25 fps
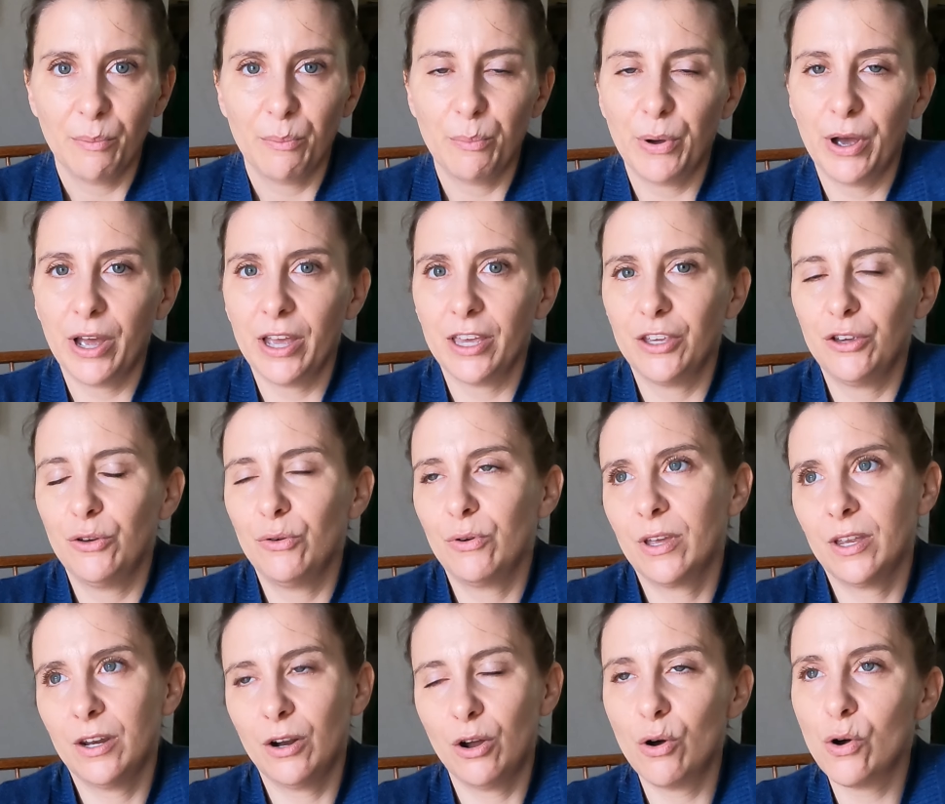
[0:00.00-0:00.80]
But
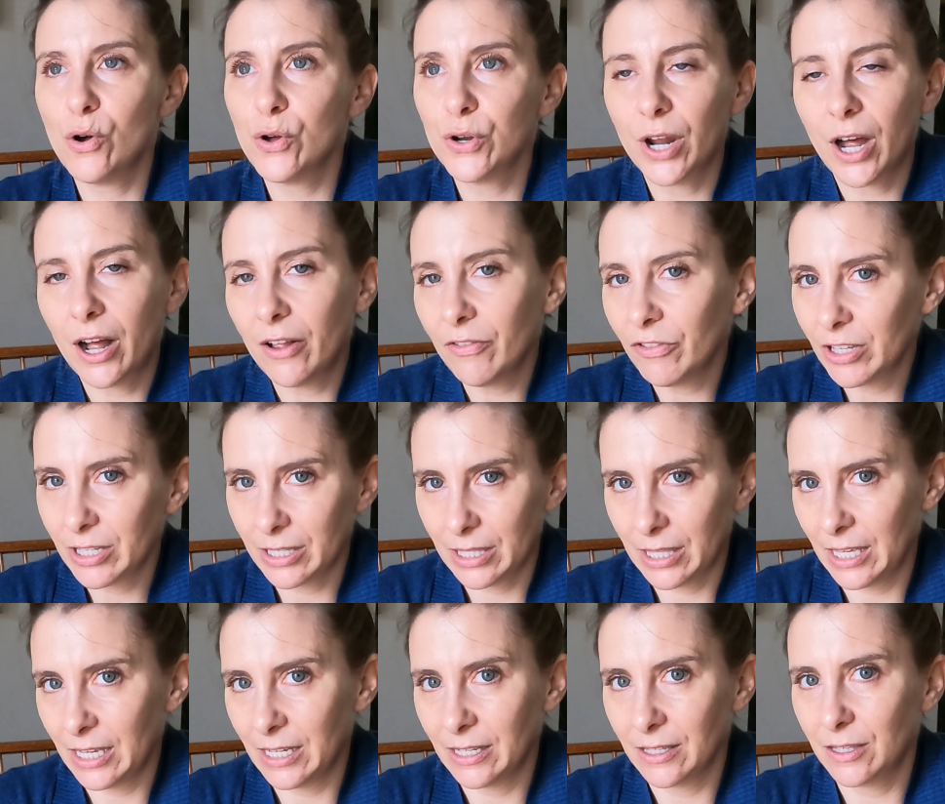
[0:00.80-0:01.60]
you can hold on to
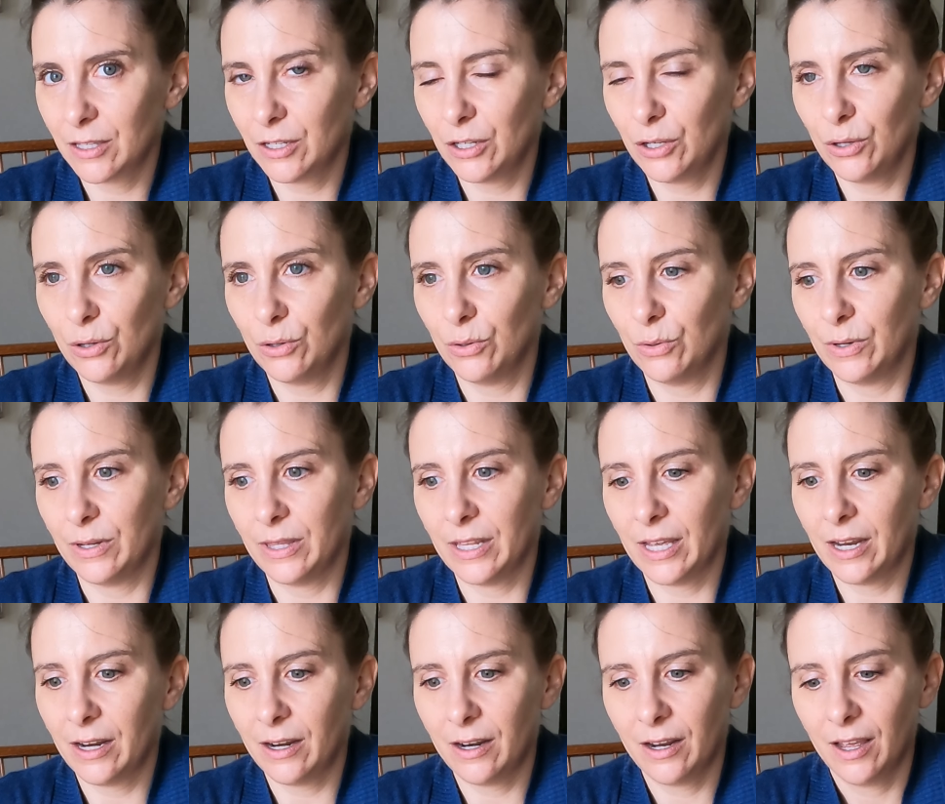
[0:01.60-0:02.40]
things too,
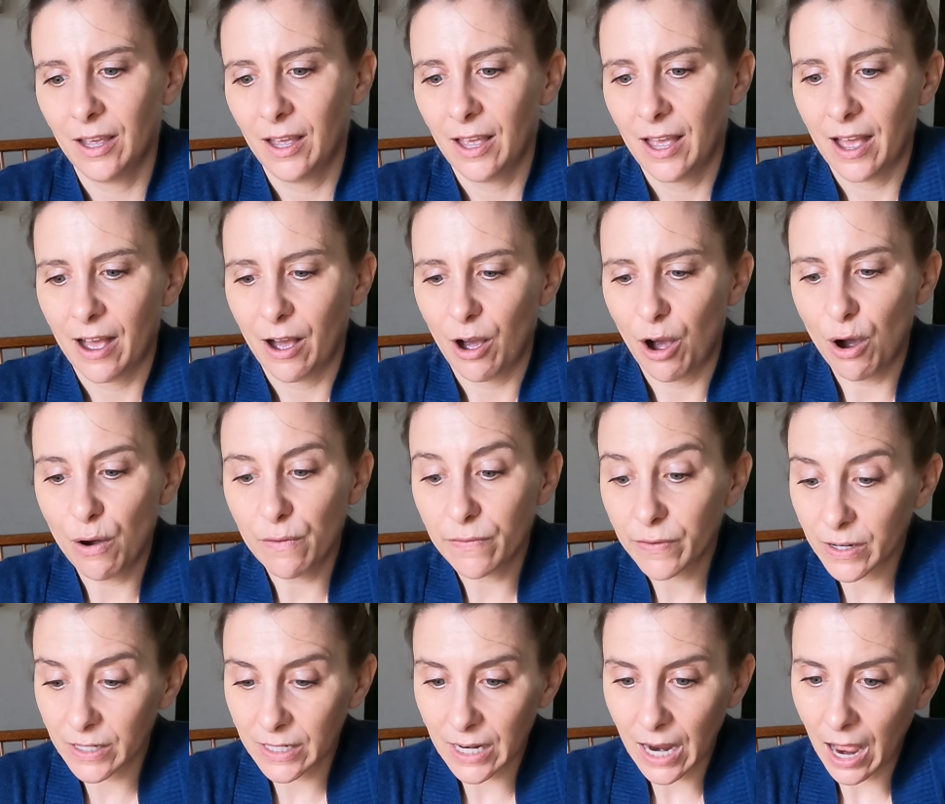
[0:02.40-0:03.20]
and then
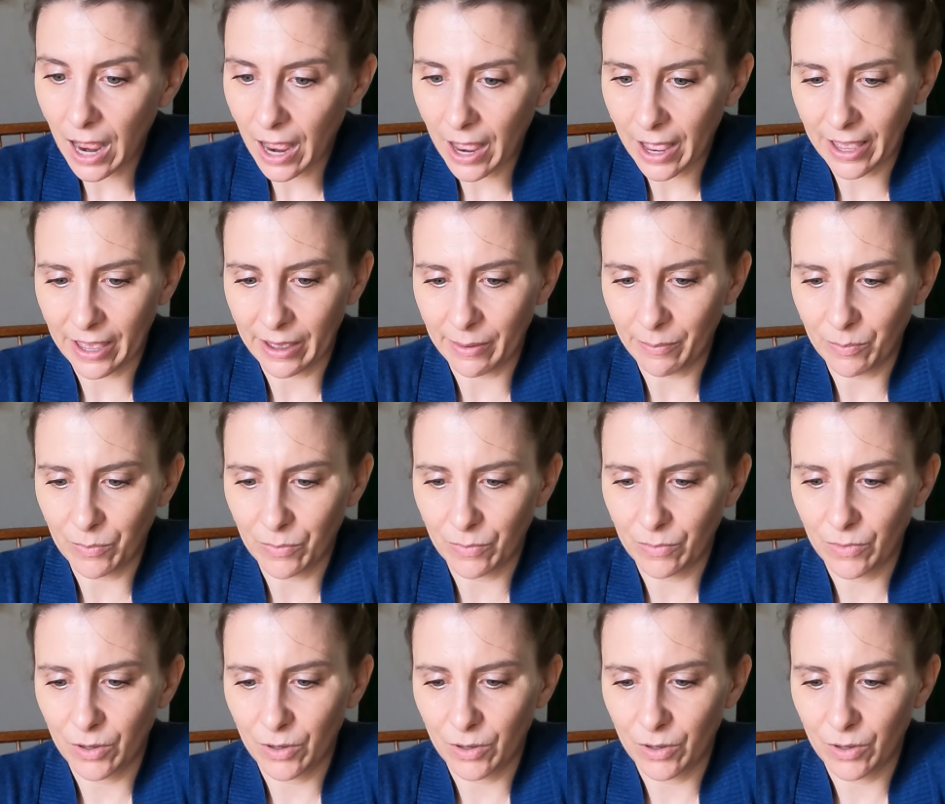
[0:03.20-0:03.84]
over time,